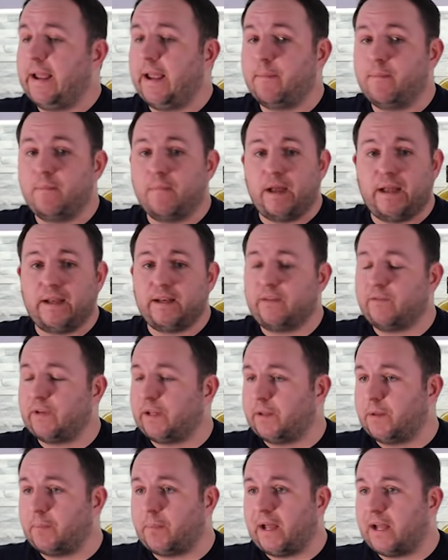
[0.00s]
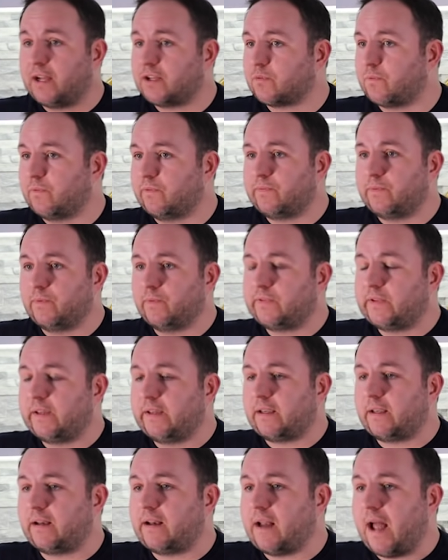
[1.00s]
And even in the past, we've
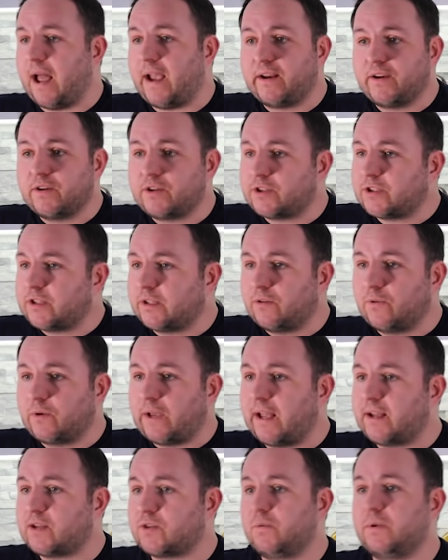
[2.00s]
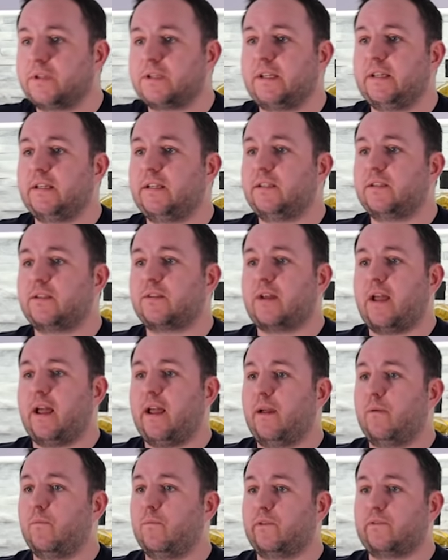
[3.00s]
taken Irish single cask whiskies,
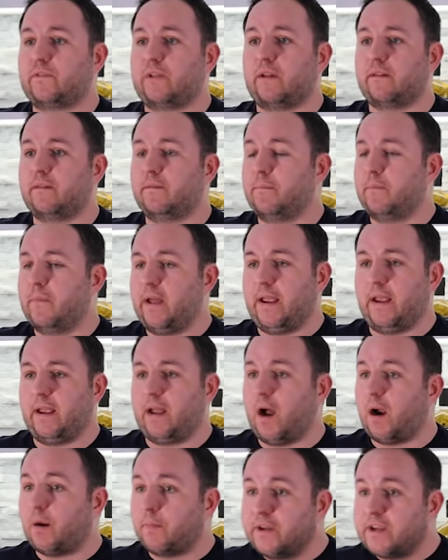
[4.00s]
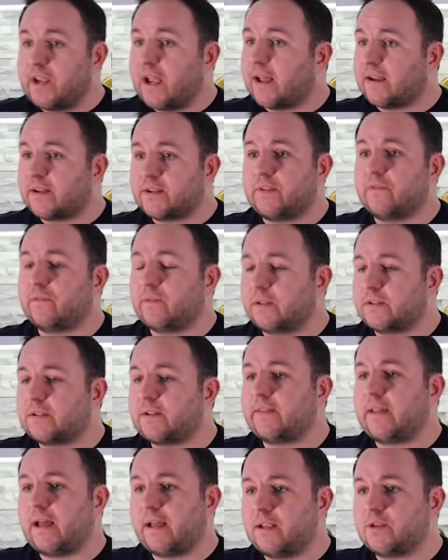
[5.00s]
and we've done Armagnacs and things
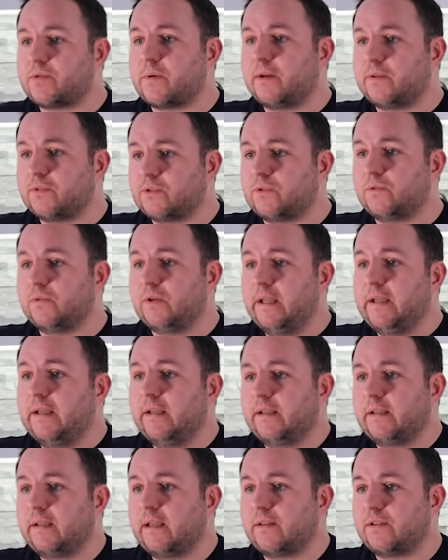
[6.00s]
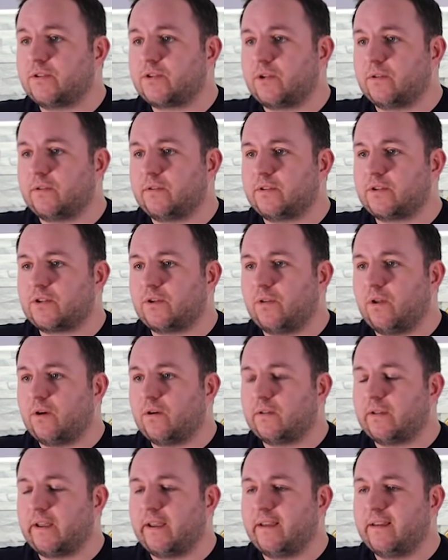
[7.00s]
like that as well. So yeah, there's a
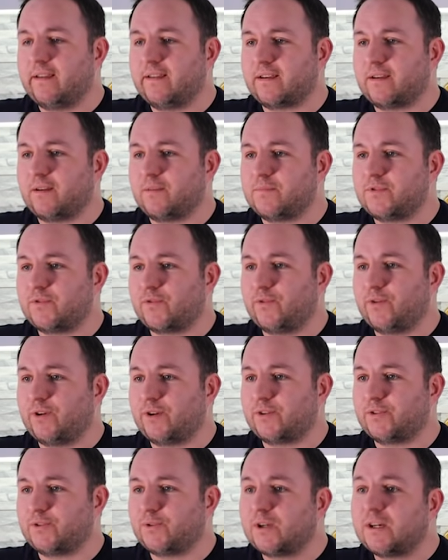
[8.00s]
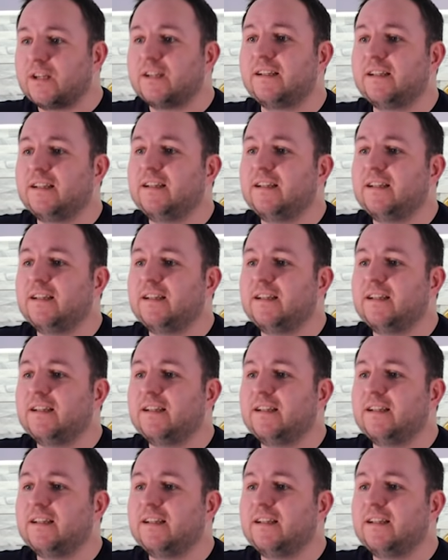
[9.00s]
lot that comes through our door.